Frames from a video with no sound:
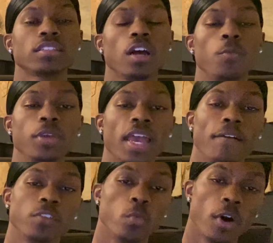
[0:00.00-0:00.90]
up, we
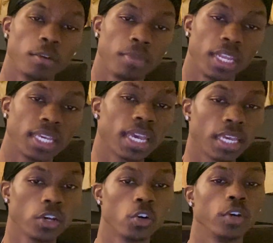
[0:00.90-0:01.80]
have the 1-minute
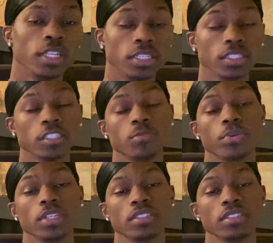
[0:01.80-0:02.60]
KO, and this is pretty